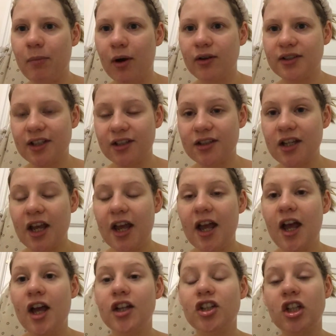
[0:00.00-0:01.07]
box has
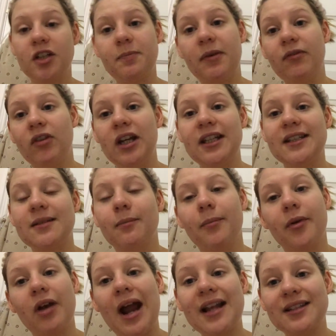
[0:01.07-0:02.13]
just been released, and
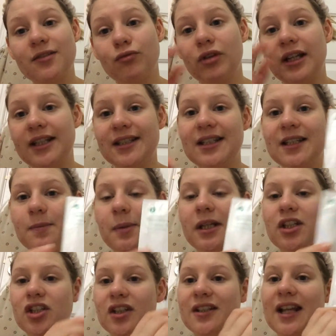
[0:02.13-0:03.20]
Brad's released his
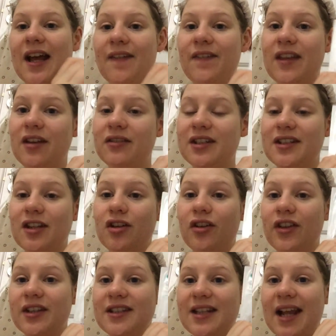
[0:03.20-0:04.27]
pictures, and there is
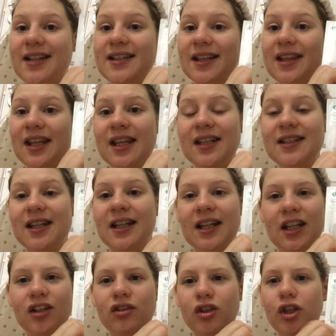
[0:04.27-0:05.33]
another set of these in,
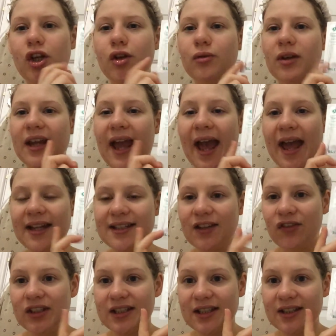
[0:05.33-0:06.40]
and you get,
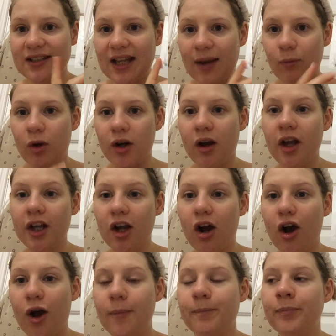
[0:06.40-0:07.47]
if it's the same one I
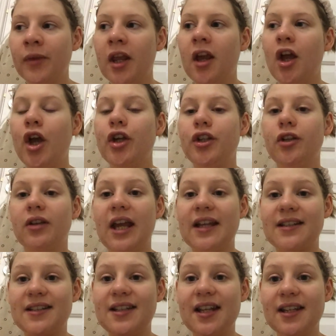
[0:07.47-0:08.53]
got, you
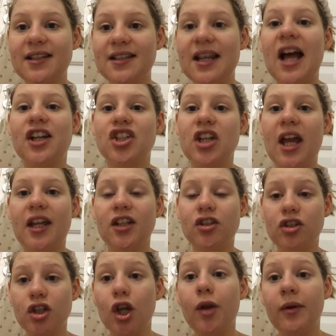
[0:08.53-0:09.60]
get 6
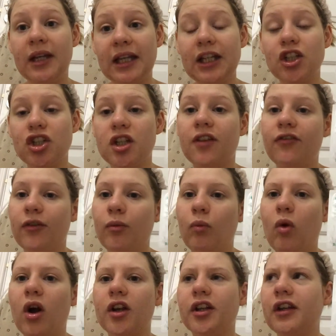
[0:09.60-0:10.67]
sachets, 2 in each different
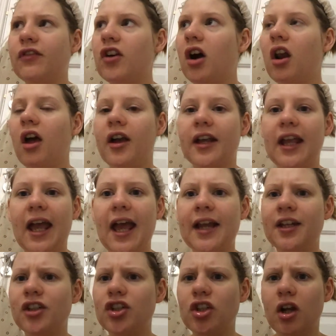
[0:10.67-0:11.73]
one. You've got like
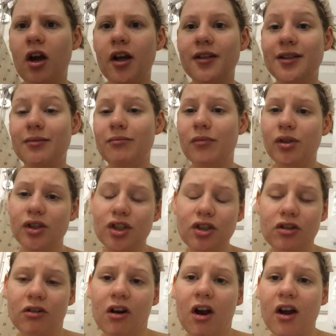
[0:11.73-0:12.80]
energizing,
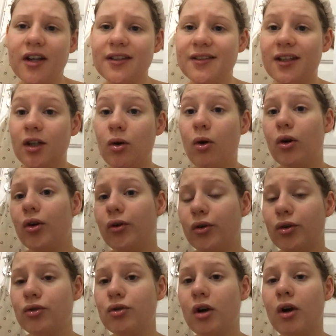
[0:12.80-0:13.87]
moisturizing, oil
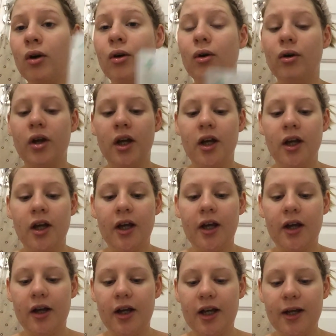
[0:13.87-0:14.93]
control.
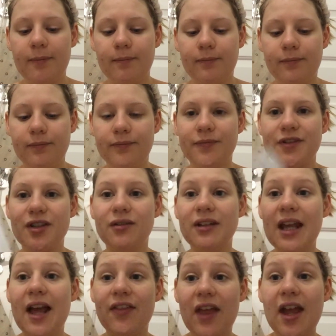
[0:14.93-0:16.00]
So
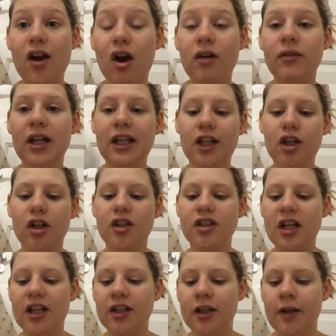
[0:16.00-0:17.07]
yeah, they are really good.
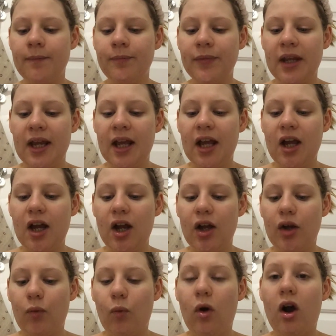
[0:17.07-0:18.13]
And
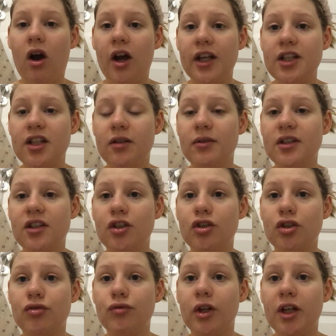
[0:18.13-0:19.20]
what I do is I
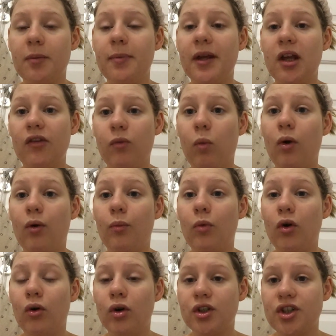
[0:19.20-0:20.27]
just run a bit of warm
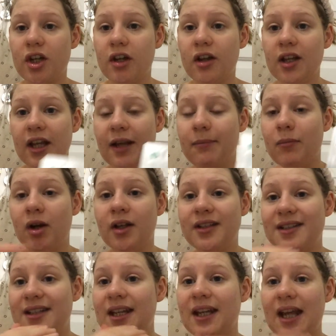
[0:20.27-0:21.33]
water in my
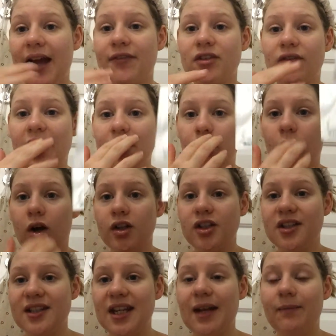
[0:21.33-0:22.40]
sink after I've had a
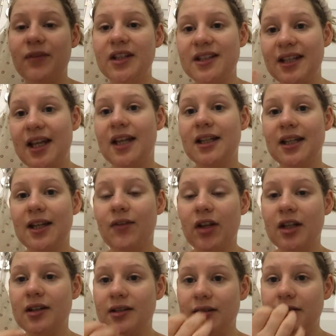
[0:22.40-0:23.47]
wash, tip this in, give
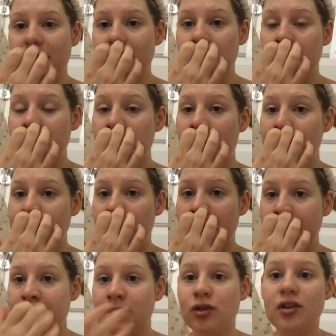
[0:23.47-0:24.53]
it some time to
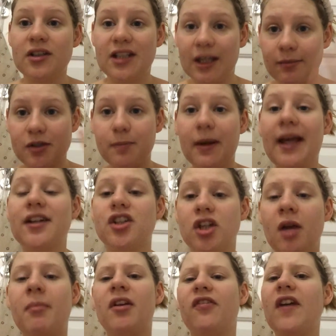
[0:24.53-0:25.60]
mix, and just keep splashing
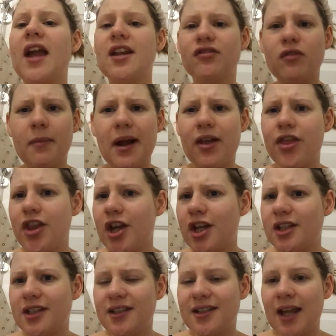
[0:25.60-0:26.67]
it on my face for about
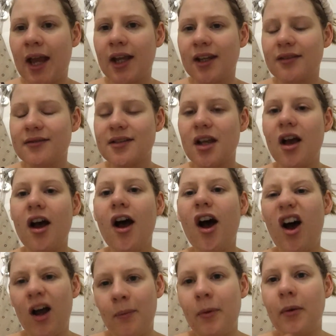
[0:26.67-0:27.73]
30 seconds.
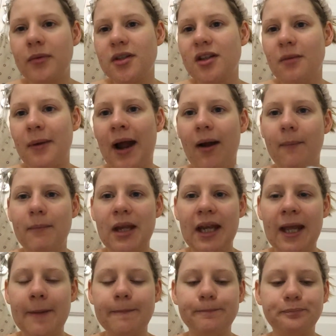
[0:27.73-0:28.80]
I probably do about a
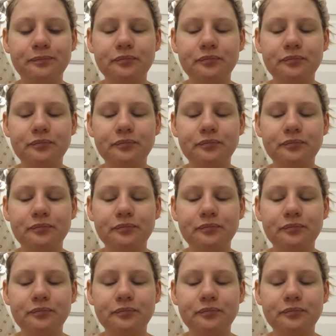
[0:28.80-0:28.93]
minute,